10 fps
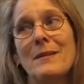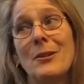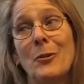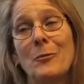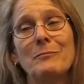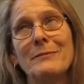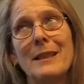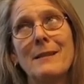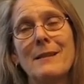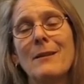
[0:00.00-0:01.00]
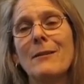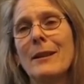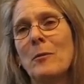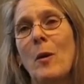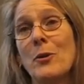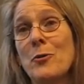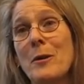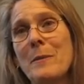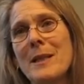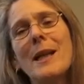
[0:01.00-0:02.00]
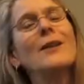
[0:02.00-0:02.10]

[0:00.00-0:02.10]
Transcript: you know, necessarily water treatment